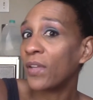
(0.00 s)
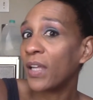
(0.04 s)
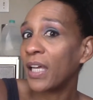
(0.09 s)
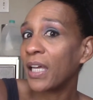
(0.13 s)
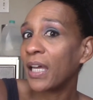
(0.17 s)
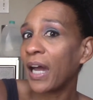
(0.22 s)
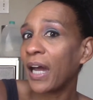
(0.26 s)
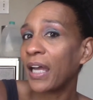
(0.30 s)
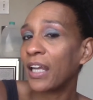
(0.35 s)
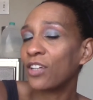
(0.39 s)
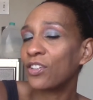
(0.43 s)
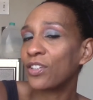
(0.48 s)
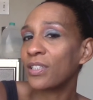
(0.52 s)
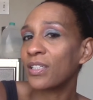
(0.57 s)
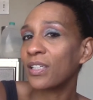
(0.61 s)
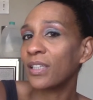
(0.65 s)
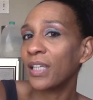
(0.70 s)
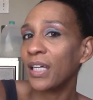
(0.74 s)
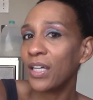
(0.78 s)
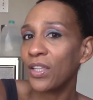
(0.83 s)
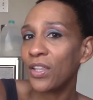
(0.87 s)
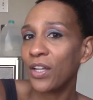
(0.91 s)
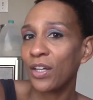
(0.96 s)
They kind of just
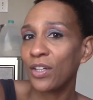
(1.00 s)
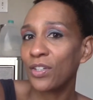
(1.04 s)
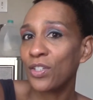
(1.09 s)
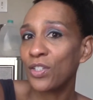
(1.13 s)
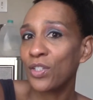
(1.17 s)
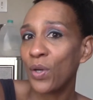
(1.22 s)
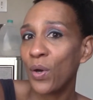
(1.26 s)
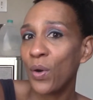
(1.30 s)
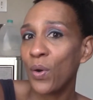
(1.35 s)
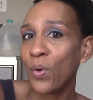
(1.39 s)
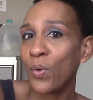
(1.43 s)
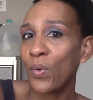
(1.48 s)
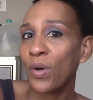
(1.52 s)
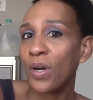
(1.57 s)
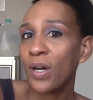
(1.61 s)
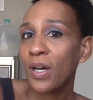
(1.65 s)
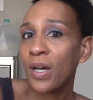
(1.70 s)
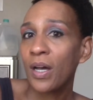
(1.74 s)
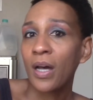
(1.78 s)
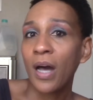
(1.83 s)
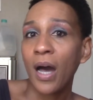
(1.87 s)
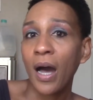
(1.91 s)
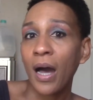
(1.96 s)
lay there. So
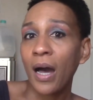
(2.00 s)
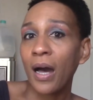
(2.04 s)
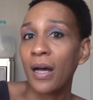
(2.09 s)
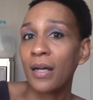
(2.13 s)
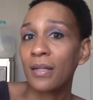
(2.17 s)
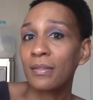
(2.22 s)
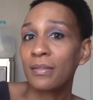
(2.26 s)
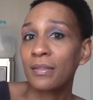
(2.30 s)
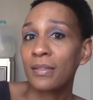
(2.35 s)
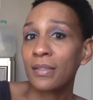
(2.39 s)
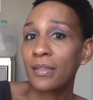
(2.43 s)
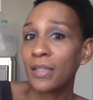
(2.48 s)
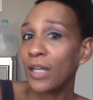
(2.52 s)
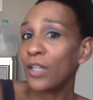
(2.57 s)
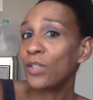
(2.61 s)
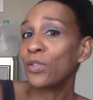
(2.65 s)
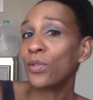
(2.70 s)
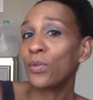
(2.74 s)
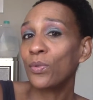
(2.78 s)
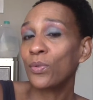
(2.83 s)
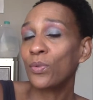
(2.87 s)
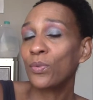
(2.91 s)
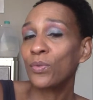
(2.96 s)
stay
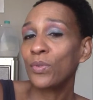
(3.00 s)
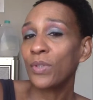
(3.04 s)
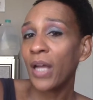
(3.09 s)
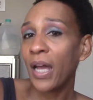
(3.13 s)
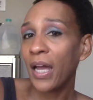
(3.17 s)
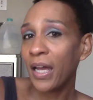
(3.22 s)
tuned,